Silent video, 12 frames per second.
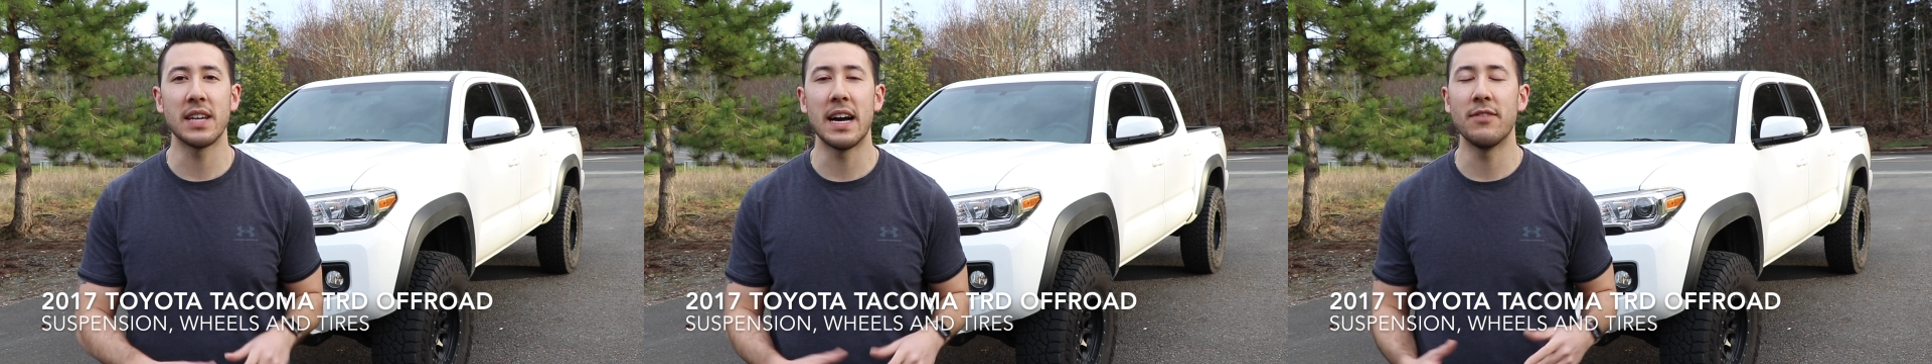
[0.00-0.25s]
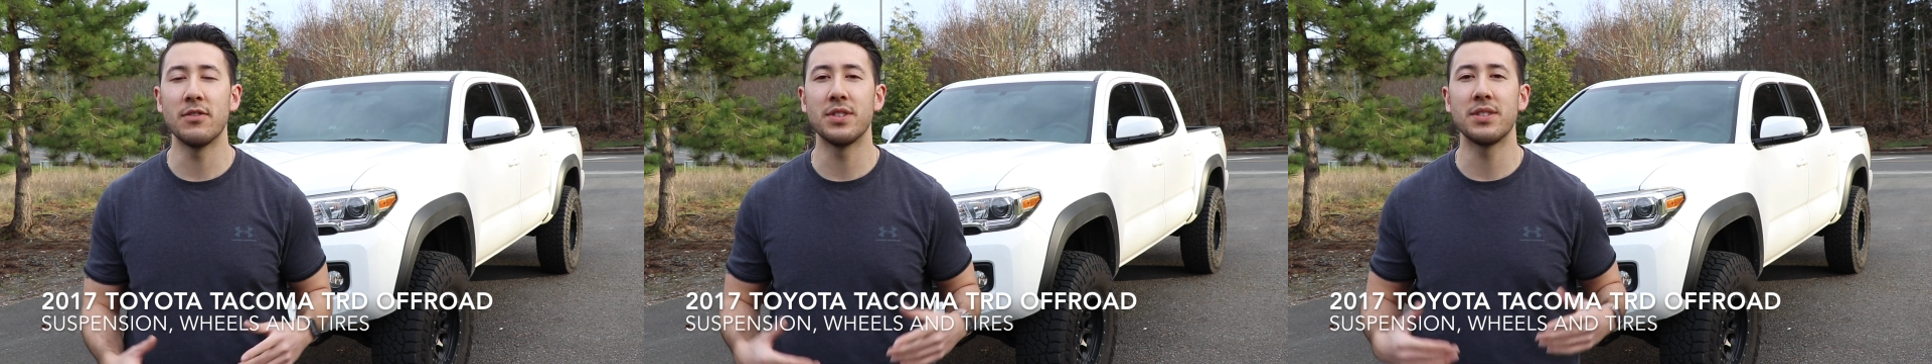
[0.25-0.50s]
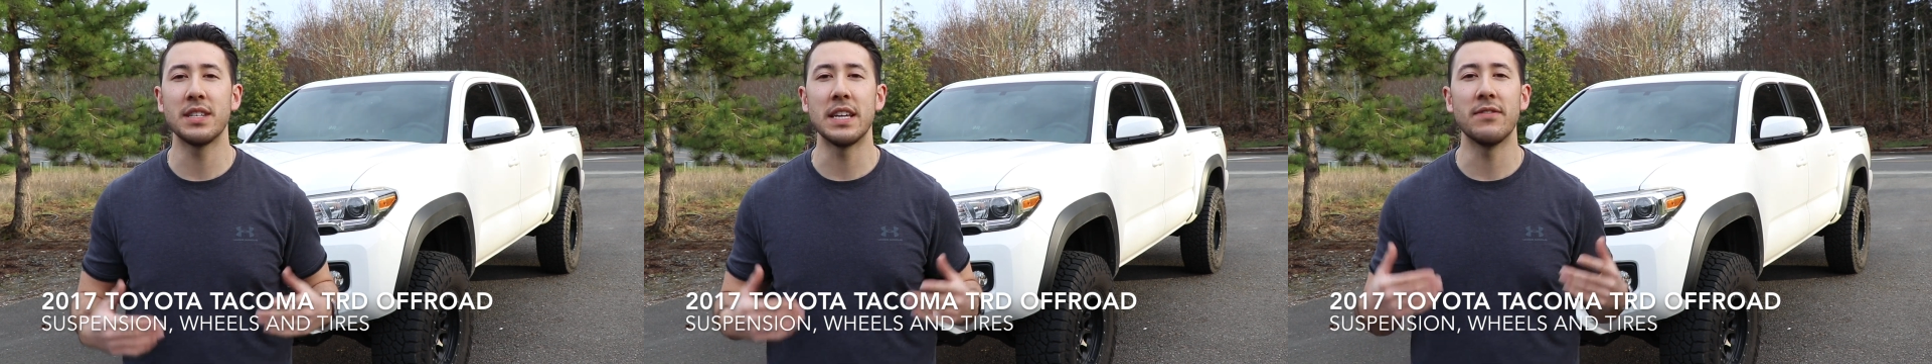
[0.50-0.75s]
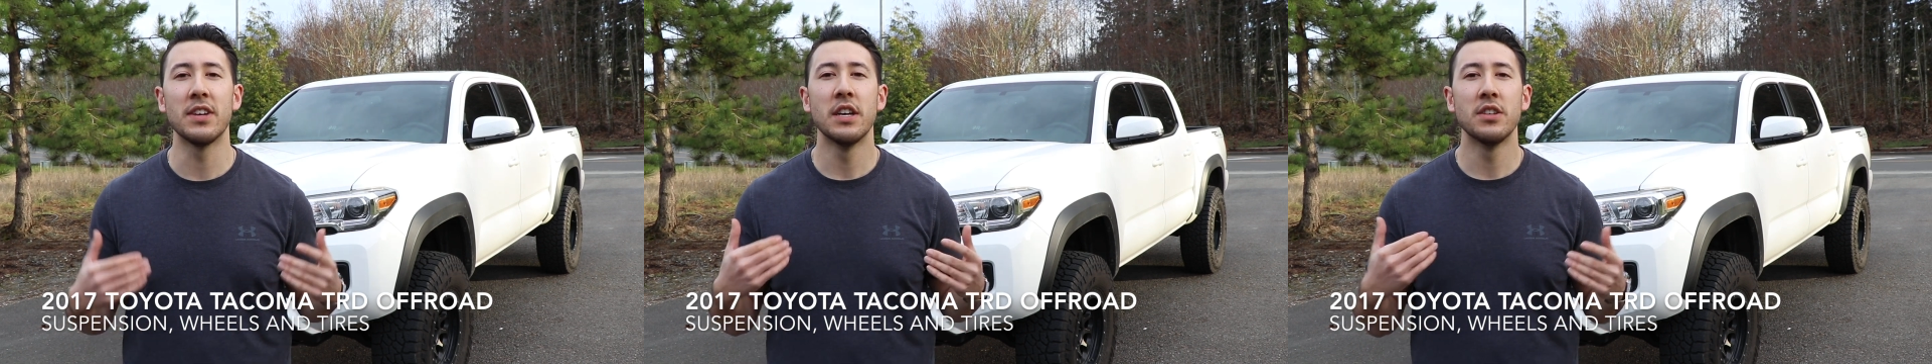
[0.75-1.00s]
I've
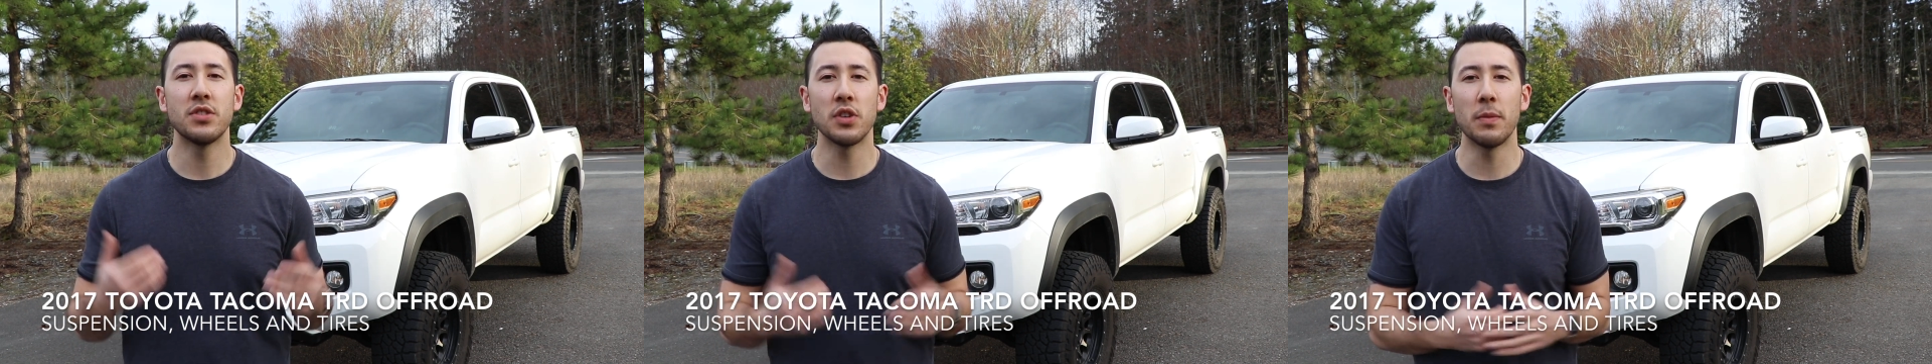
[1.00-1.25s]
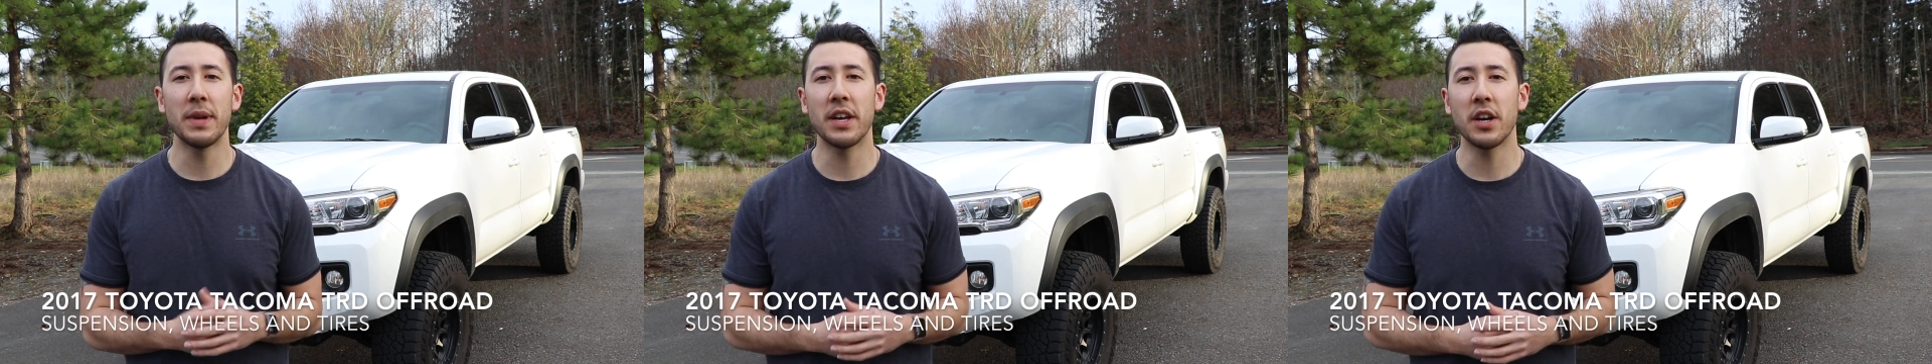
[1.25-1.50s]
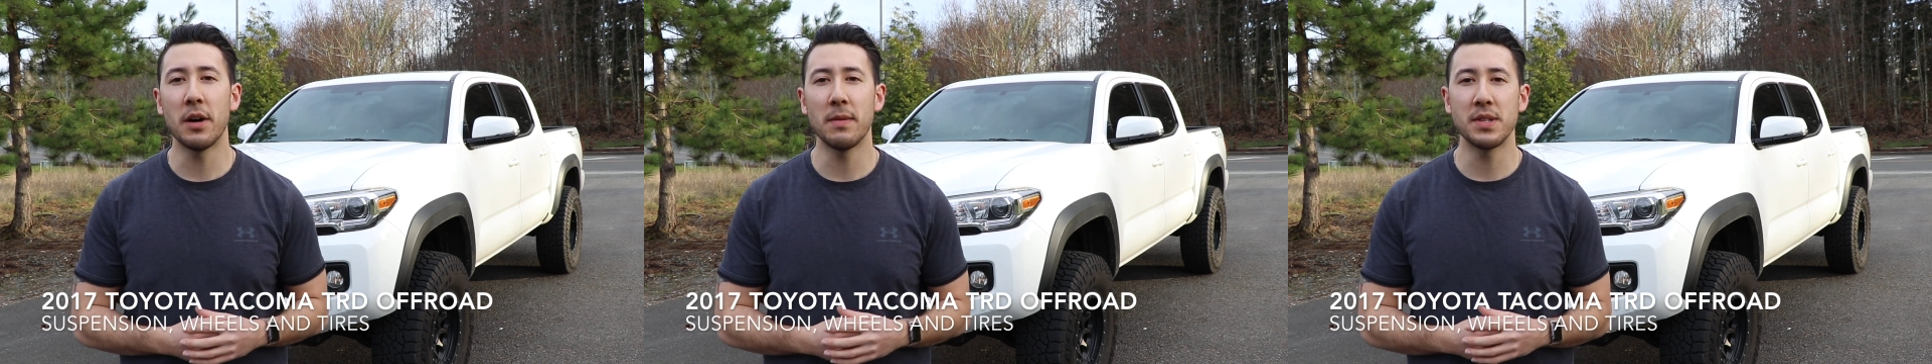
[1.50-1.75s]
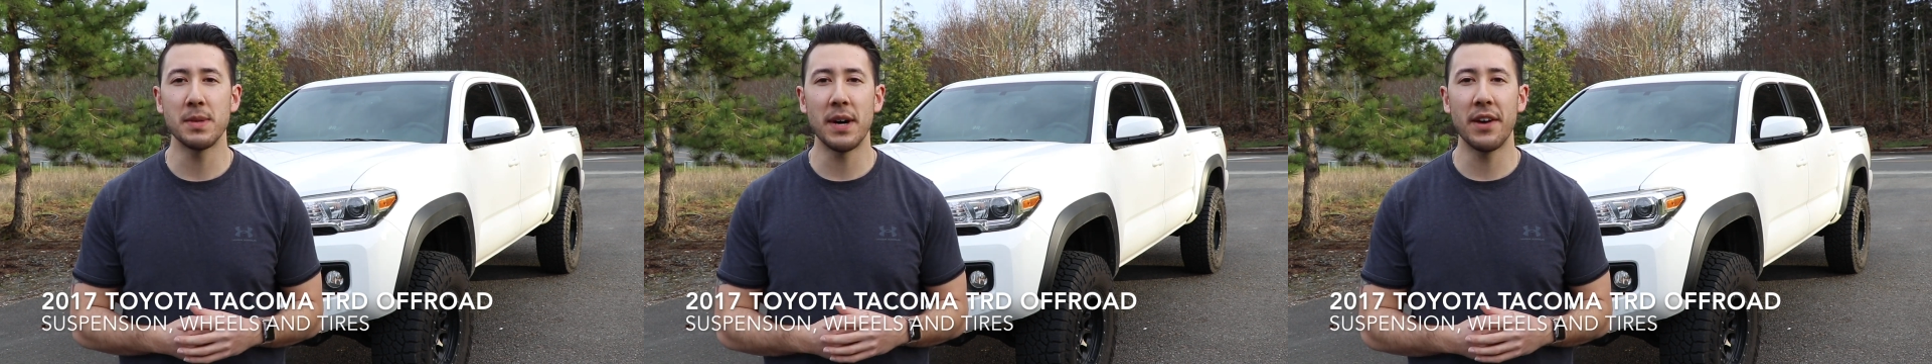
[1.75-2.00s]
received so many
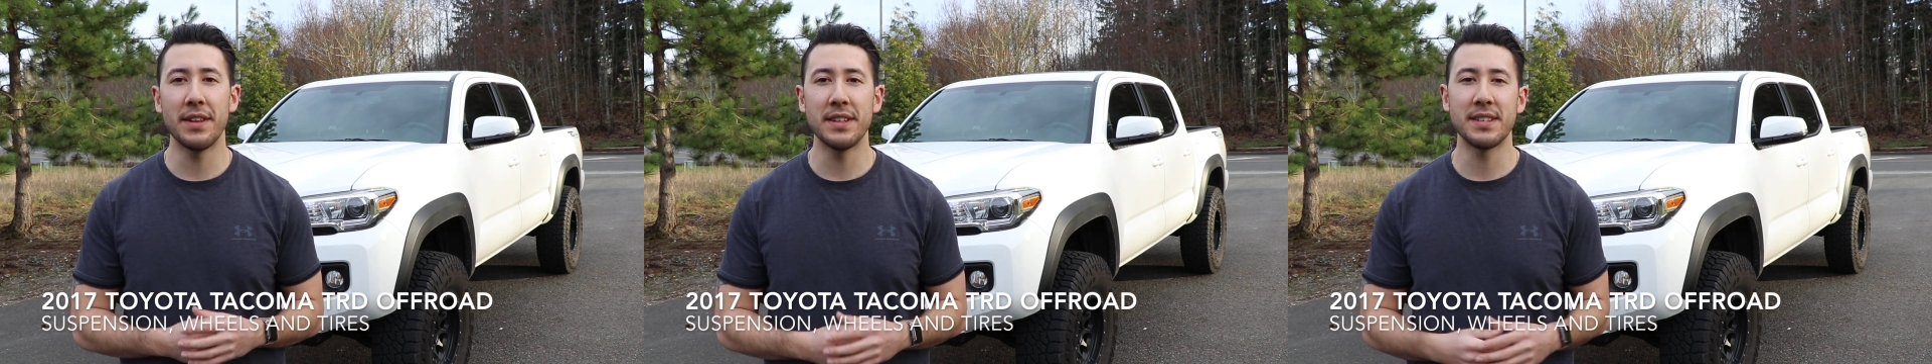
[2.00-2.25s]
comments about this,